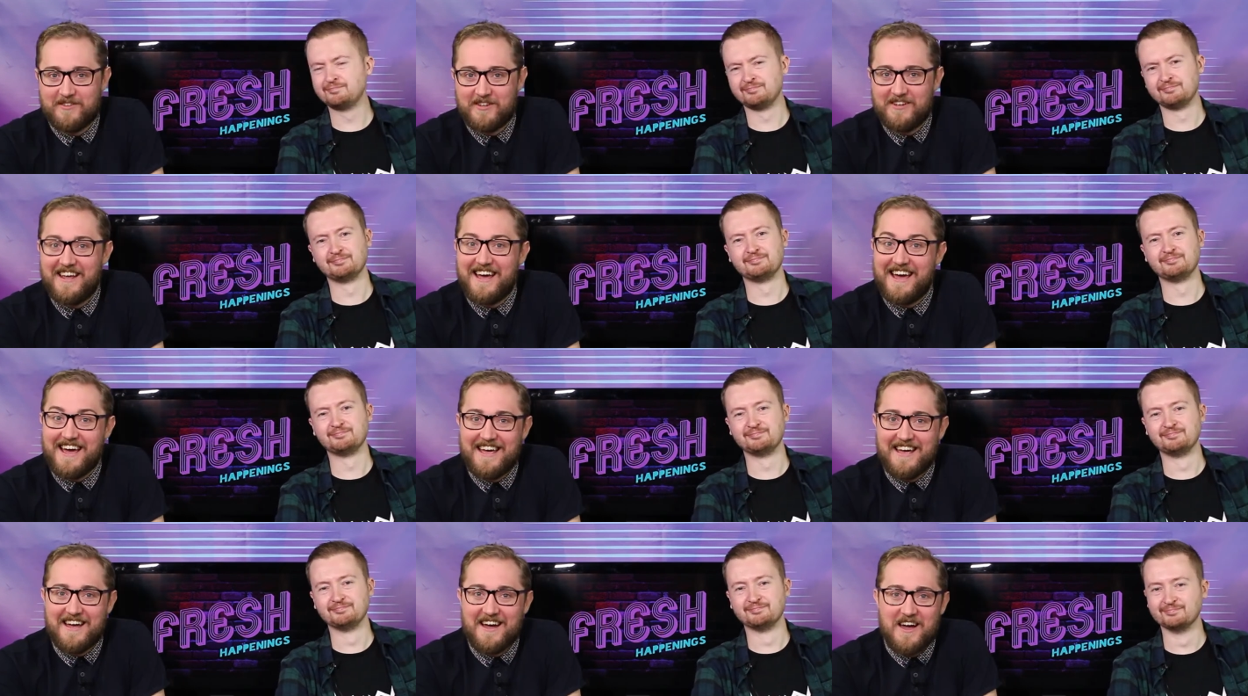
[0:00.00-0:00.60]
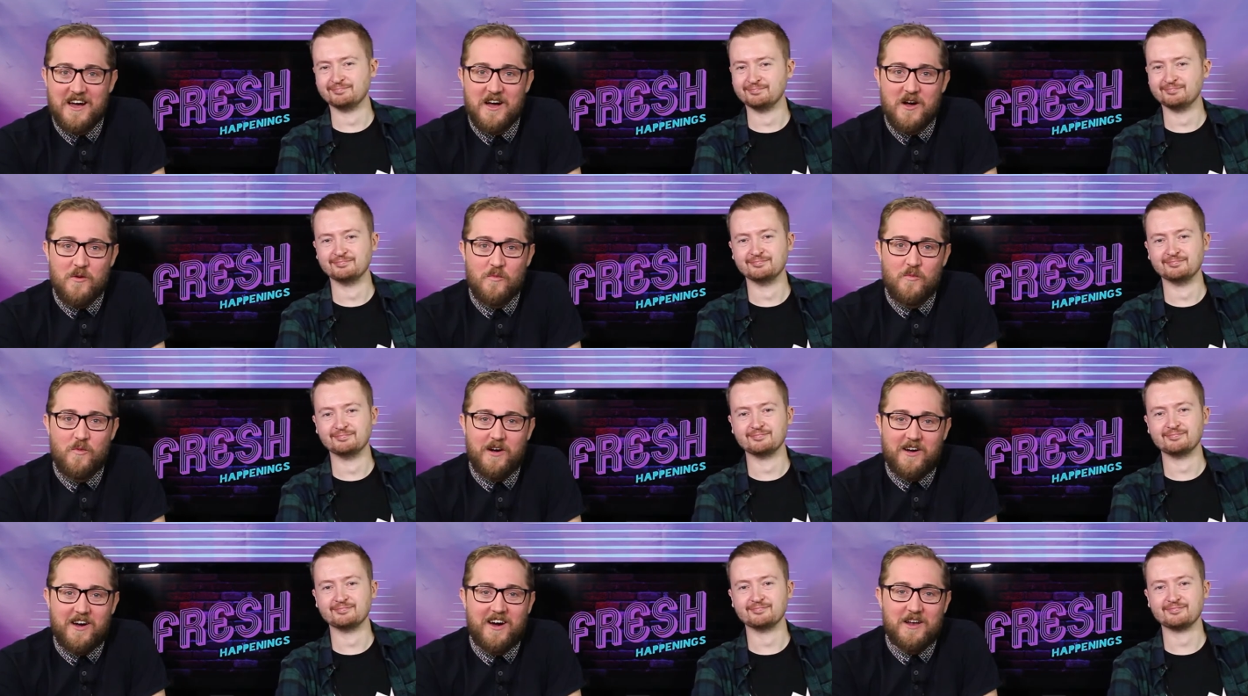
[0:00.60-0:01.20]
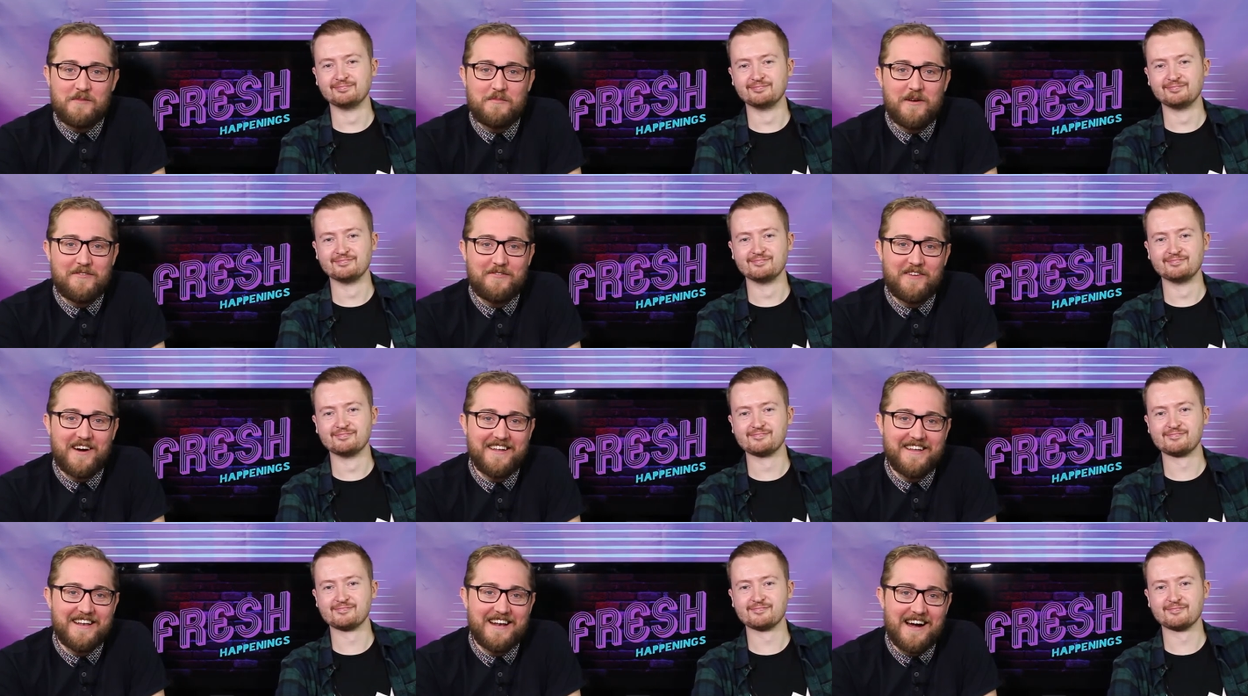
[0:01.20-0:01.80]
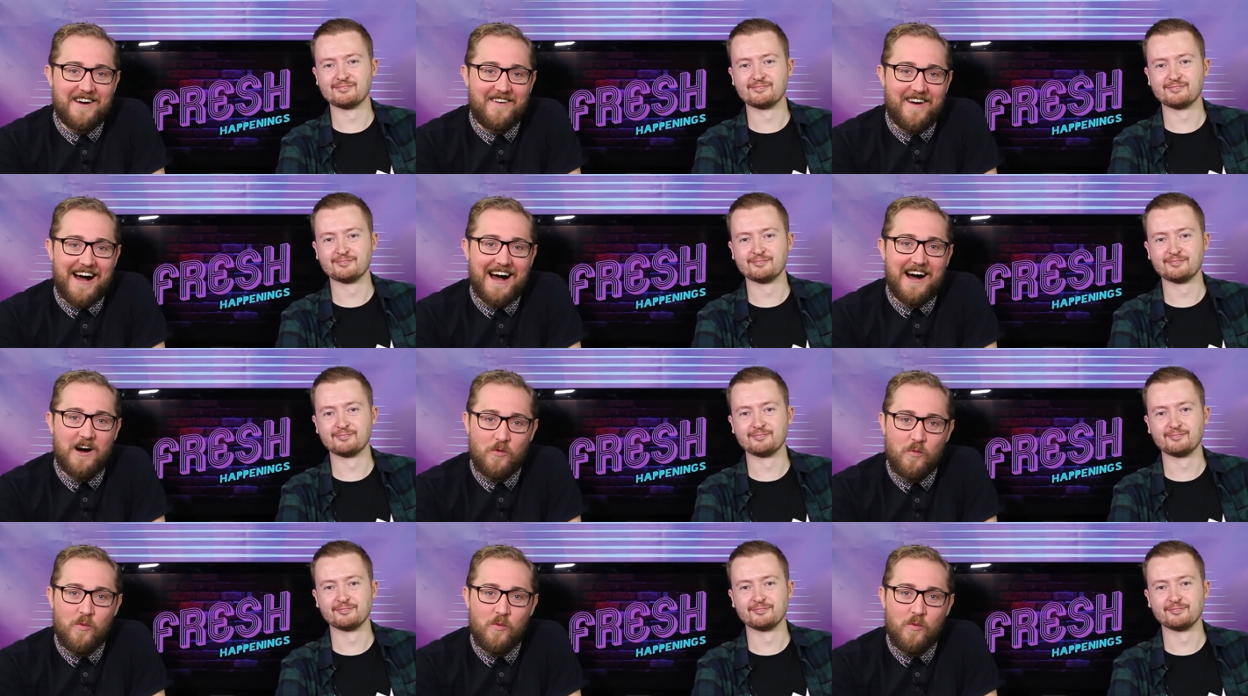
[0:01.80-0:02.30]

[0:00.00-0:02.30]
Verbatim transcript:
Speaker 1: Today, we're going to be finding out how